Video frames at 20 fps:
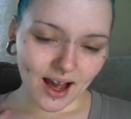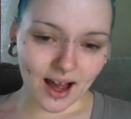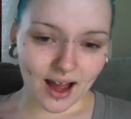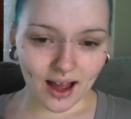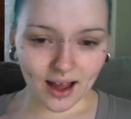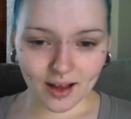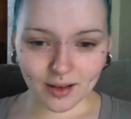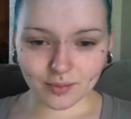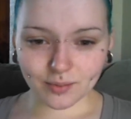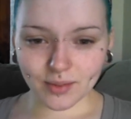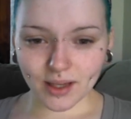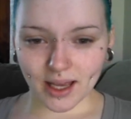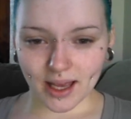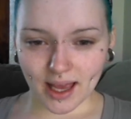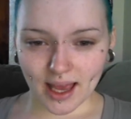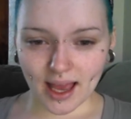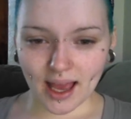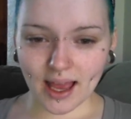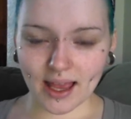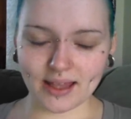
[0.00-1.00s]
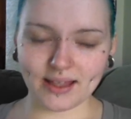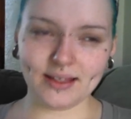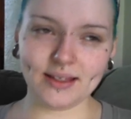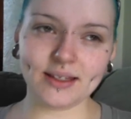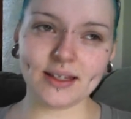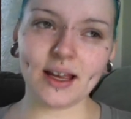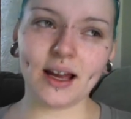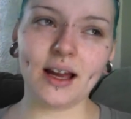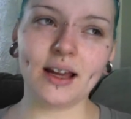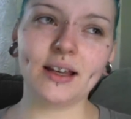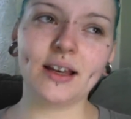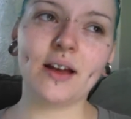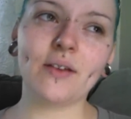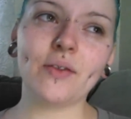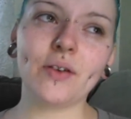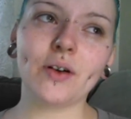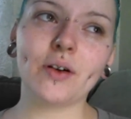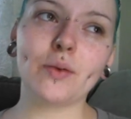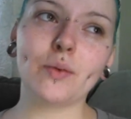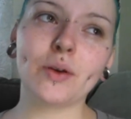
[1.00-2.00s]
And I
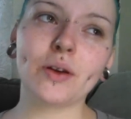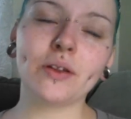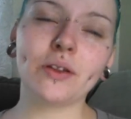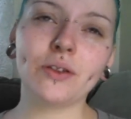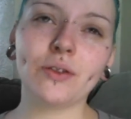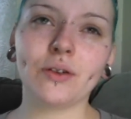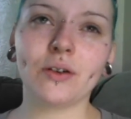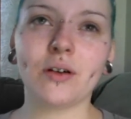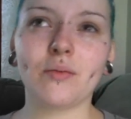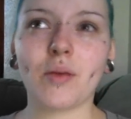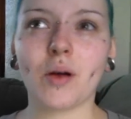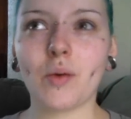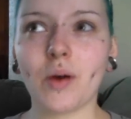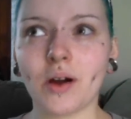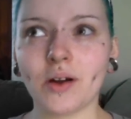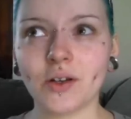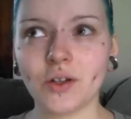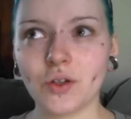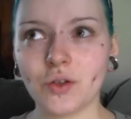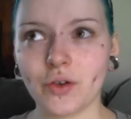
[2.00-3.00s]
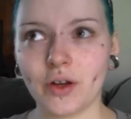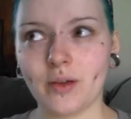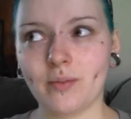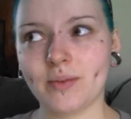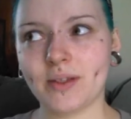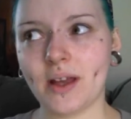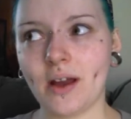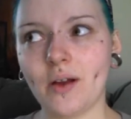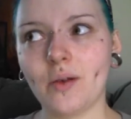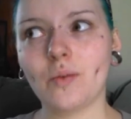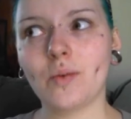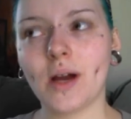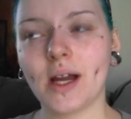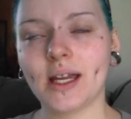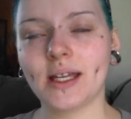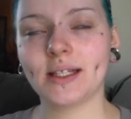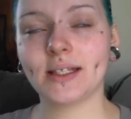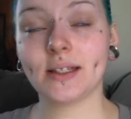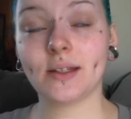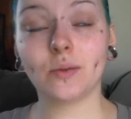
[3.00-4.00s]
never would have thought in my wildest dreams that I
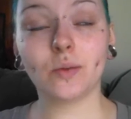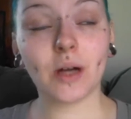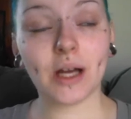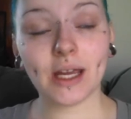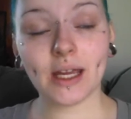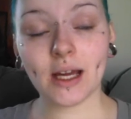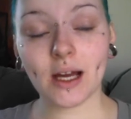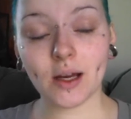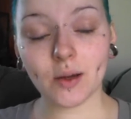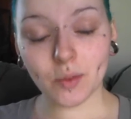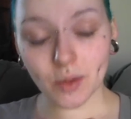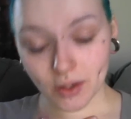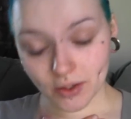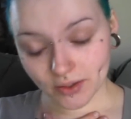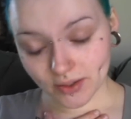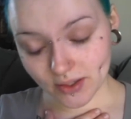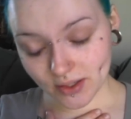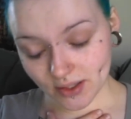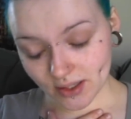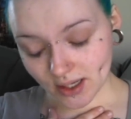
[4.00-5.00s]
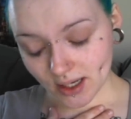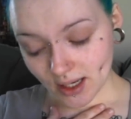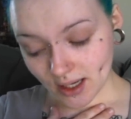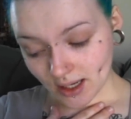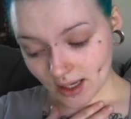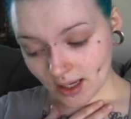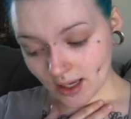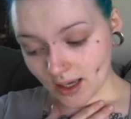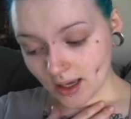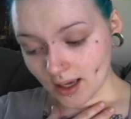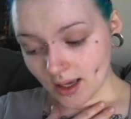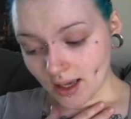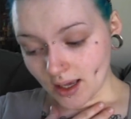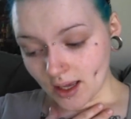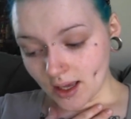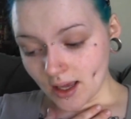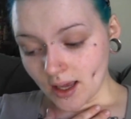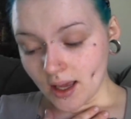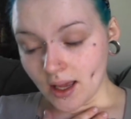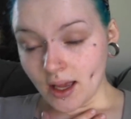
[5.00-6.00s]
weighed the weight I was.
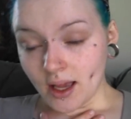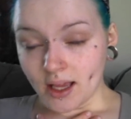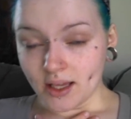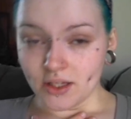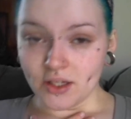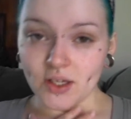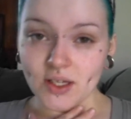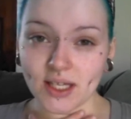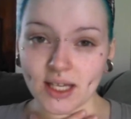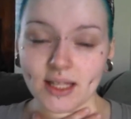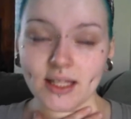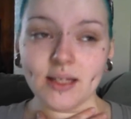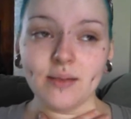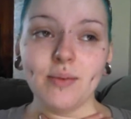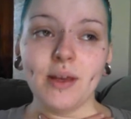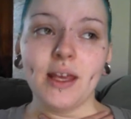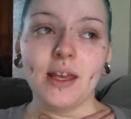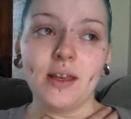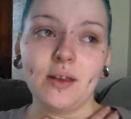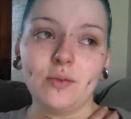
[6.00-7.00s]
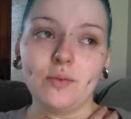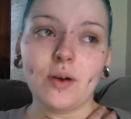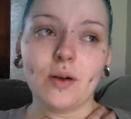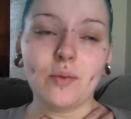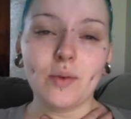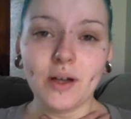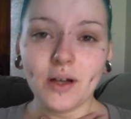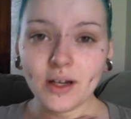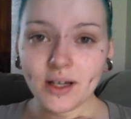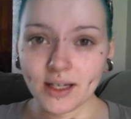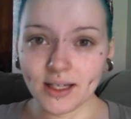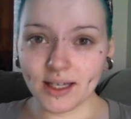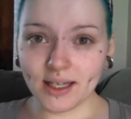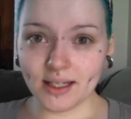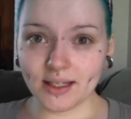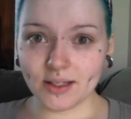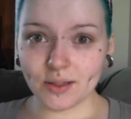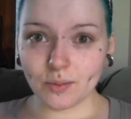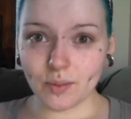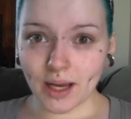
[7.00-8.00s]
And she said to me, well, we're going to
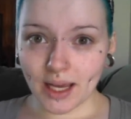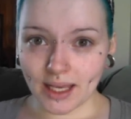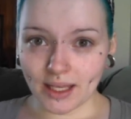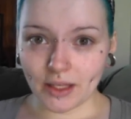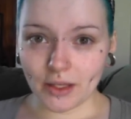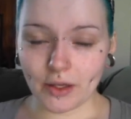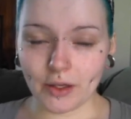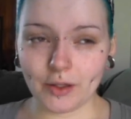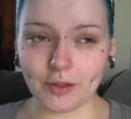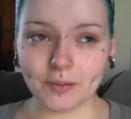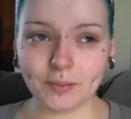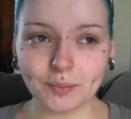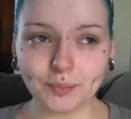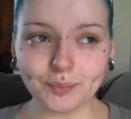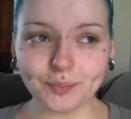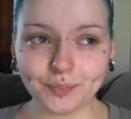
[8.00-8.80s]
need to weigh you